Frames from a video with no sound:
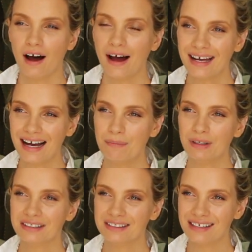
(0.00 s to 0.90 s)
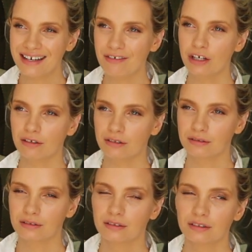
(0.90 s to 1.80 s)
I am a
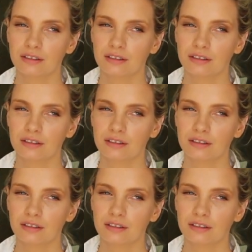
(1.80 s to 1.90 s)
serial